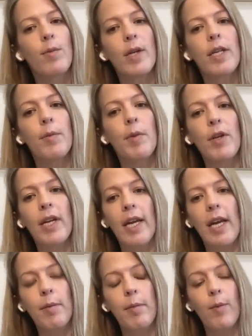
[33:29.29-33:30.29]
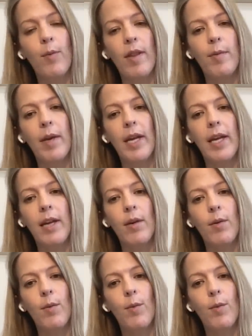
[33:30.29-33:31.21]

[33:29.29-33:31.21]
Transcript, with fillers: would communicate with me